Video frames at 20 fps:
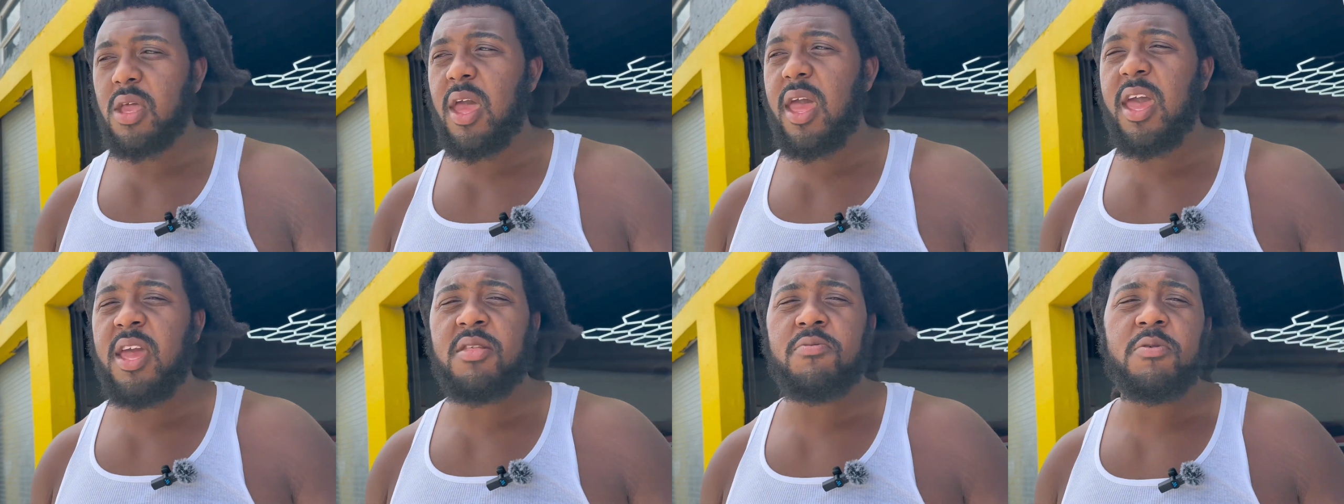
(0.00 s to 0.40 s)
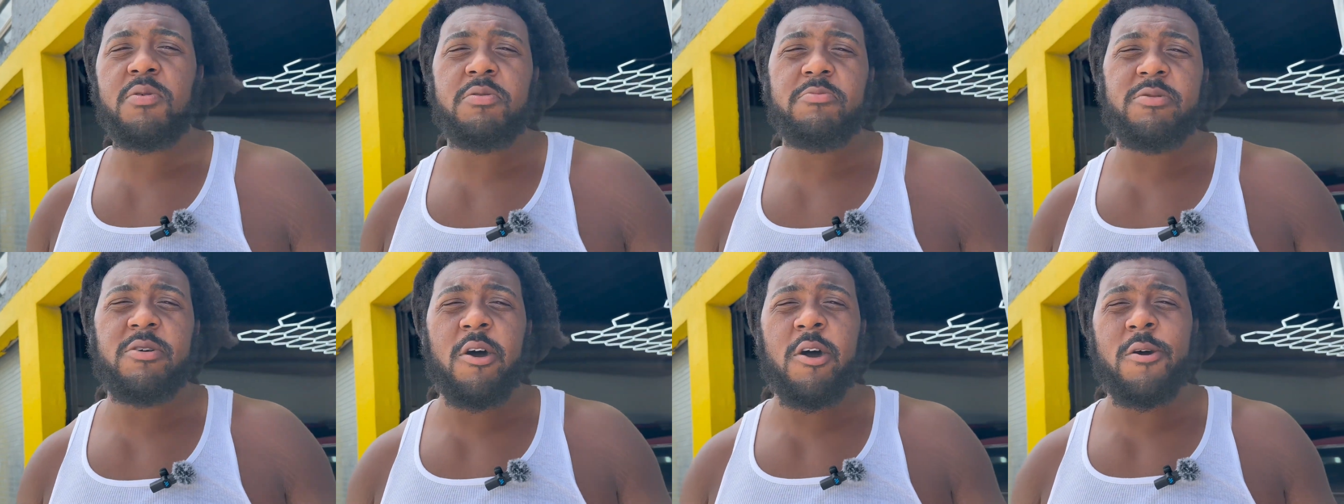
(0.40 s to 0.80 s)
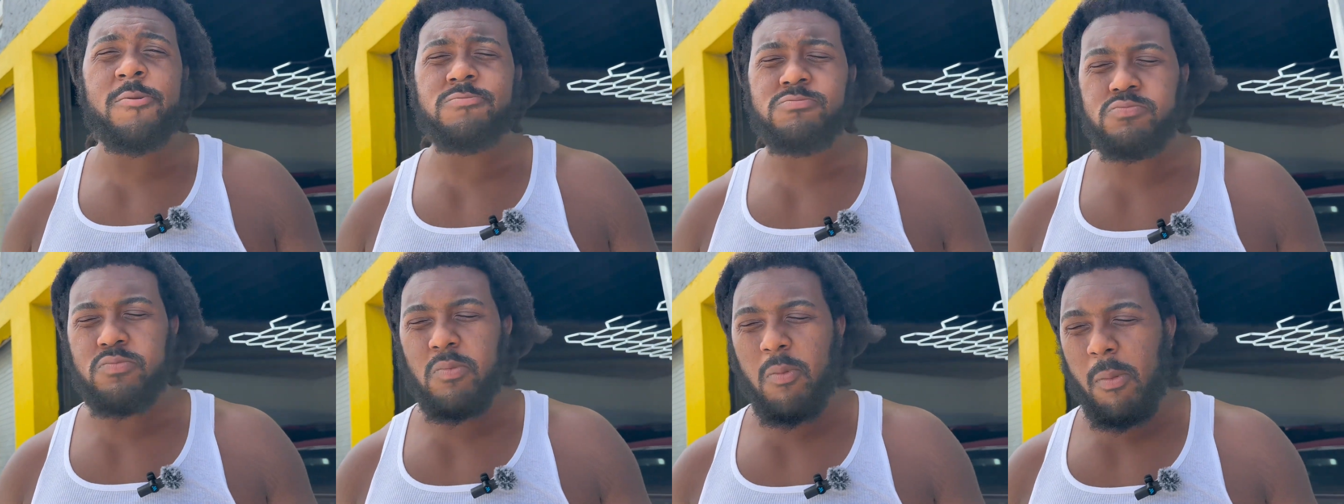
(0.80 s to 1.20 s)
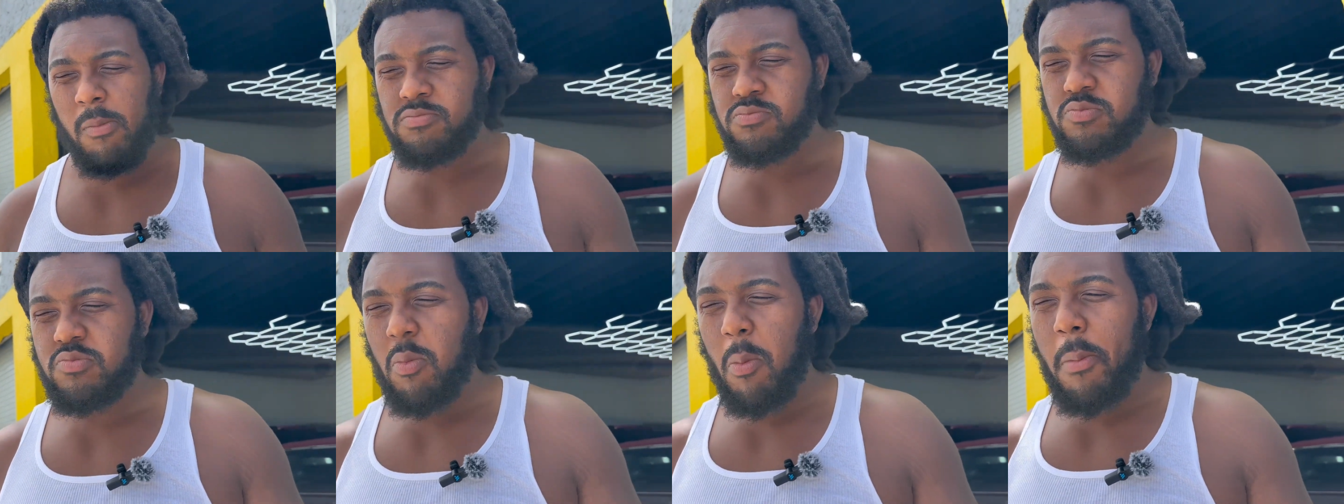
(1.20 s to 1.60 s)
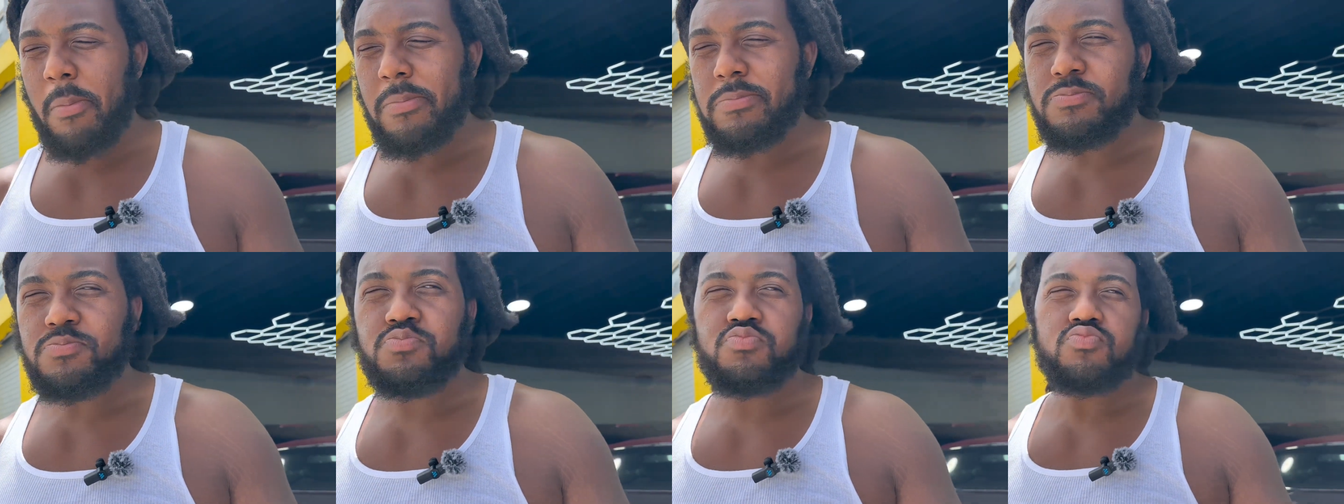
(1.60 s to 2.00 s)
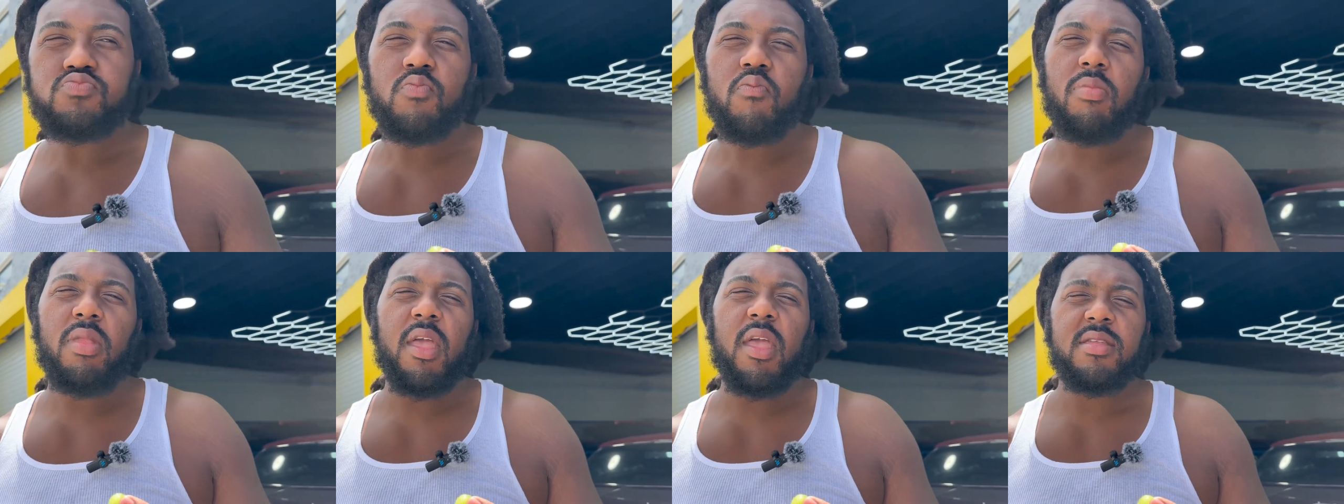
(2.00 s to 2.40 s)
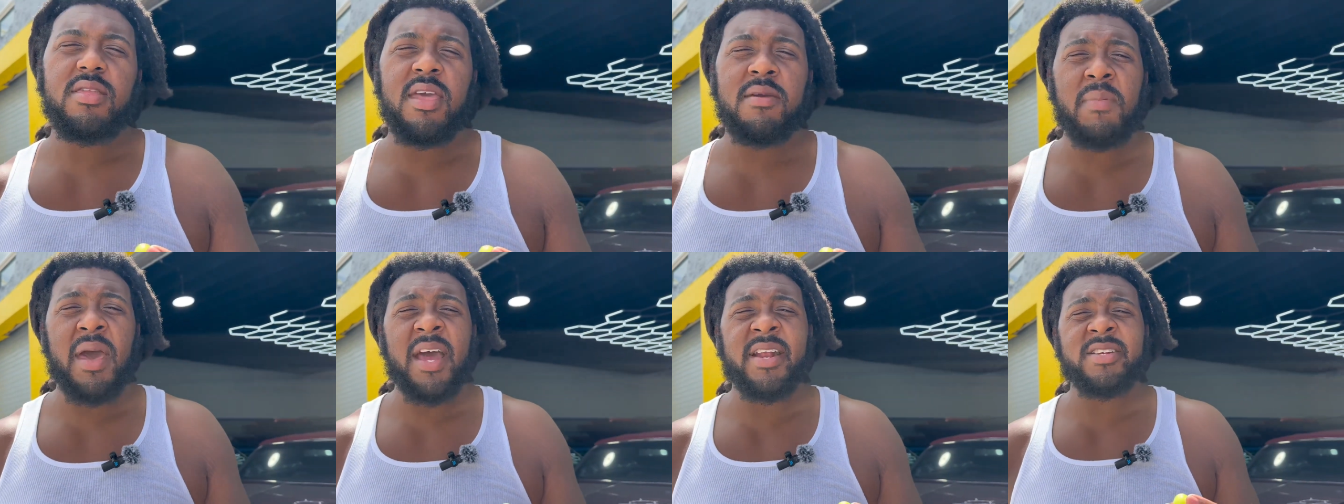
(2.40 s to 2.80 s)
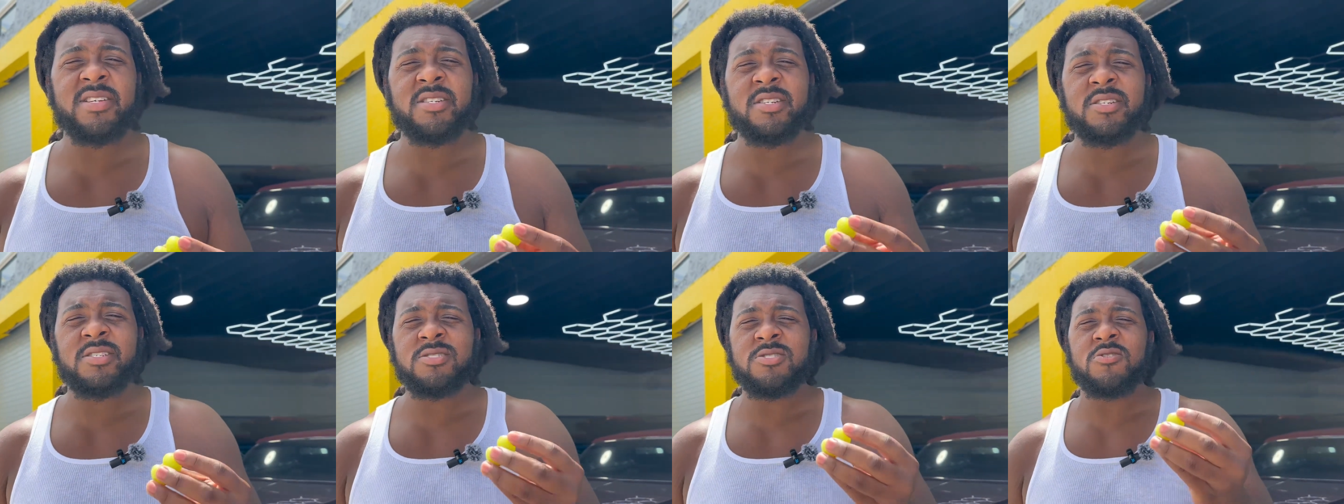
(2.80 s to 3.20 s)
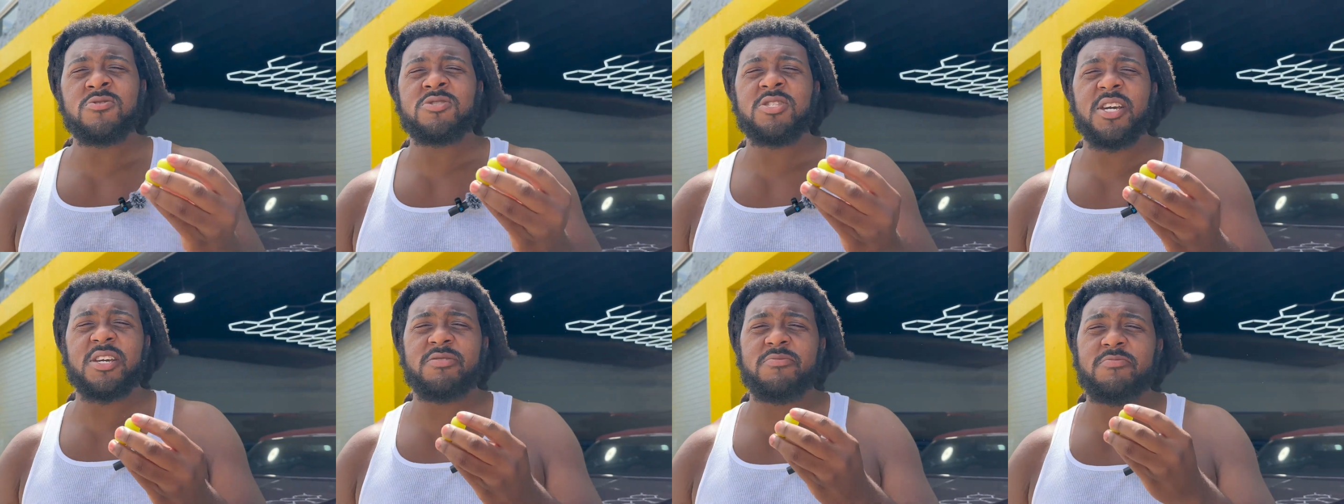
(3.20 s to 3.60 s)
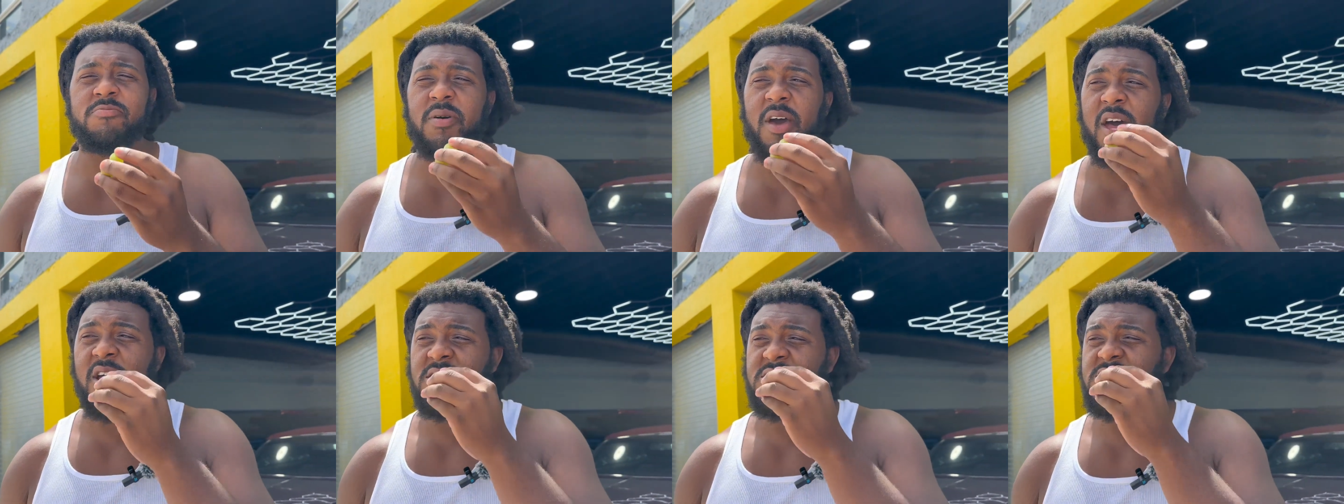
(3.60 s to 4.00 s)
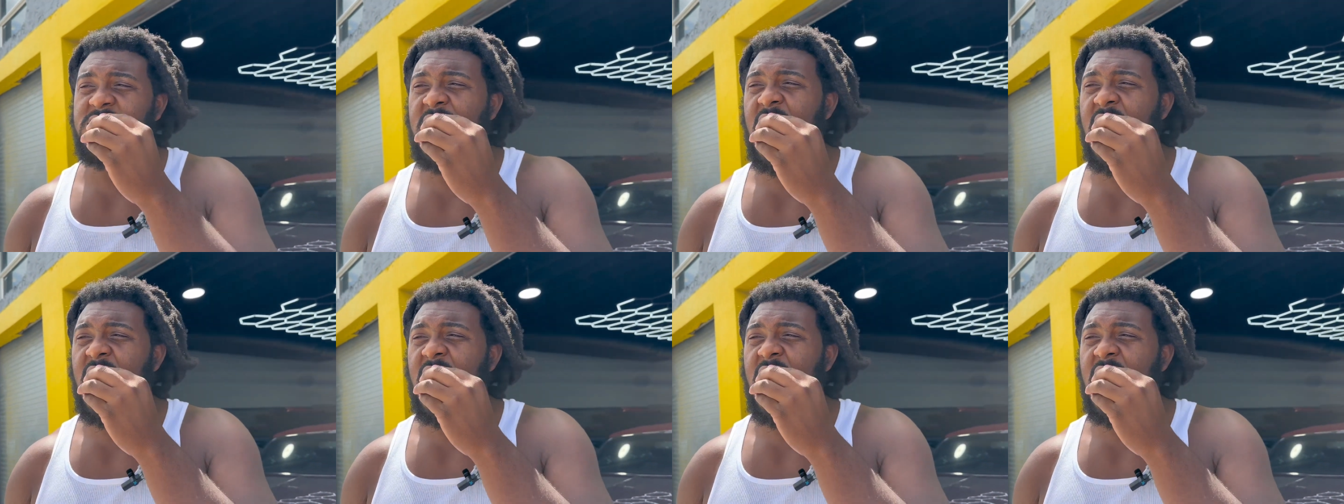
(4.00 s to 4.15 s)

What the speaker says: Ace put me on. They bad in them. Go check them out.